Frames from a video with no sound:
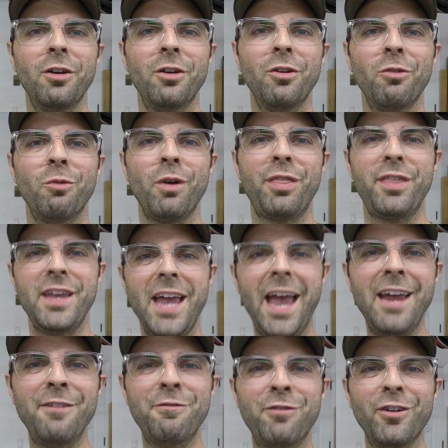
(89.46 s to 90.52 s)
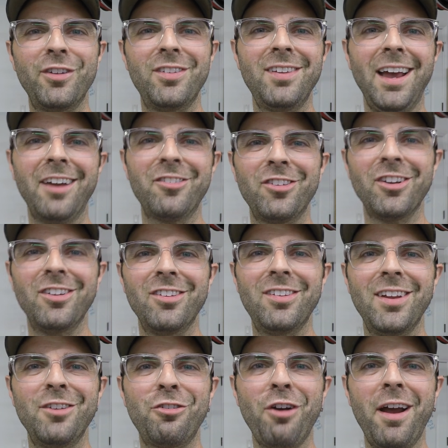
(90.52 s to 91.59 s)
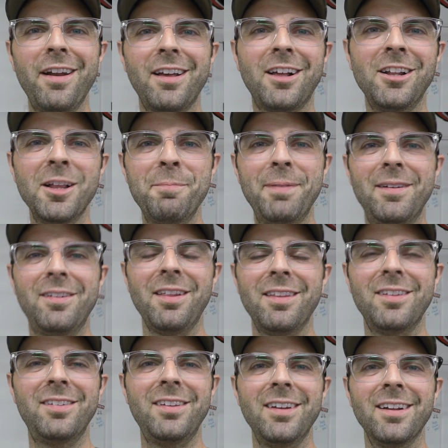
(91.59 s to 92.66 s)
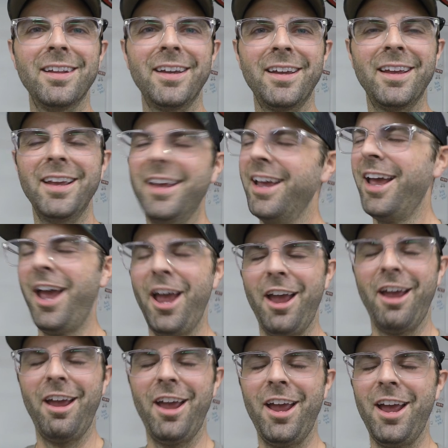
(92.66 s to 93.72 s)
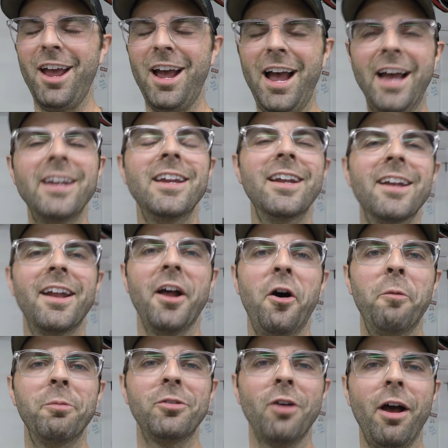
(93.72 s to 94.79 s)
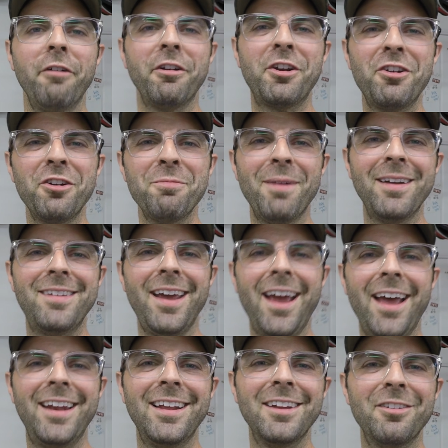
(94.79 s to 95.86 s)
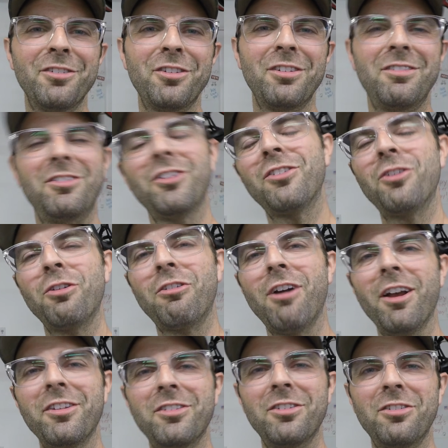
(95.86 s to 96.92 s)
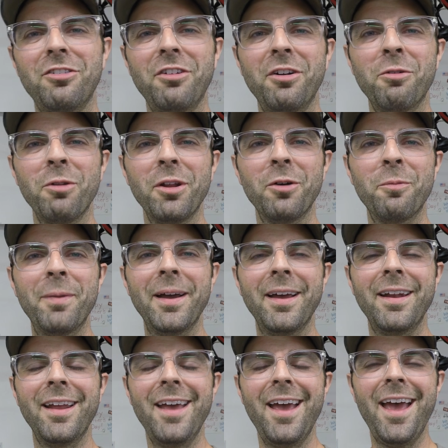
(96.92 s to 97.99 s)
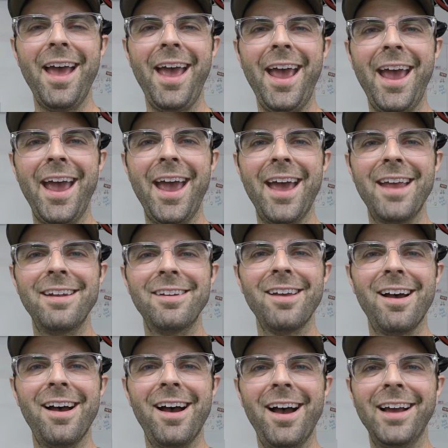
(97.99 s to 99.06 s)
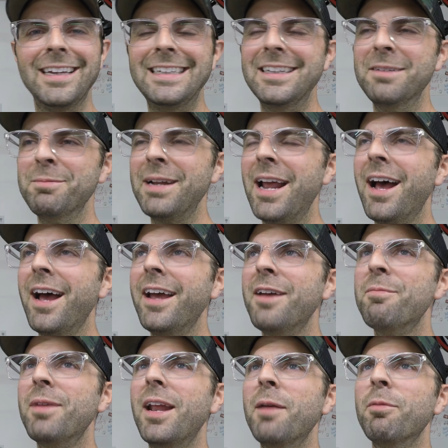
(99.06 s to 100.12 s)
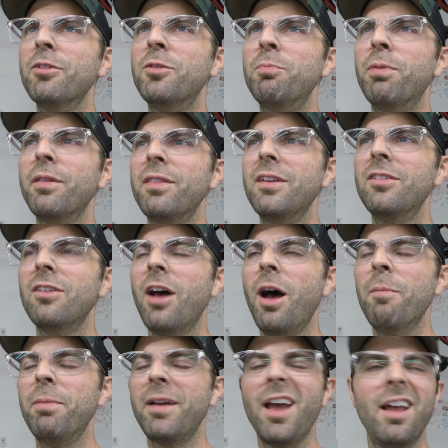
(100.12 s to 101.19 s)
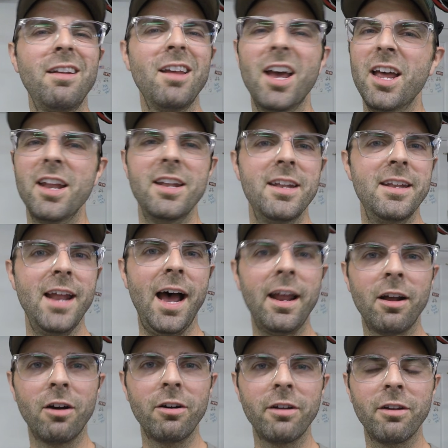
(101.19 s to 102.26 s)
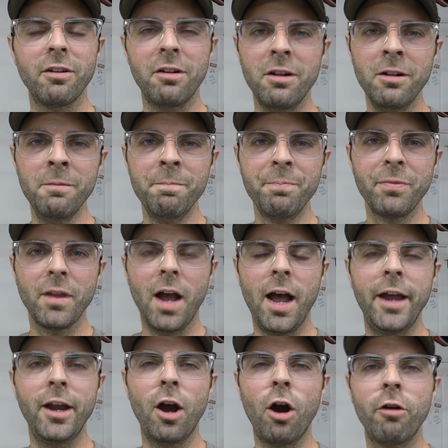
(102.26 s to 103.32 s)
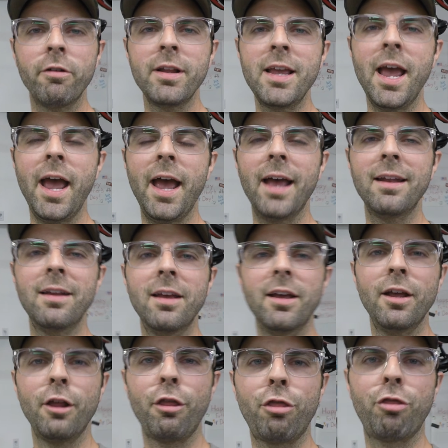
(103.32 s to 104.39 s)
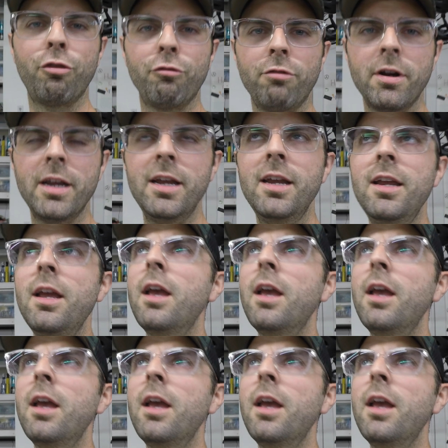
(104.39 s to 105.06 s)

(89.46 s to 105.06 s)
with the 8-foot sections and trying to clip it to the ceiling, I needed help. So I recruited my dad. He lives just across the street a little bit, and him and I have been able to put these up. Again, not hard at all. I already had three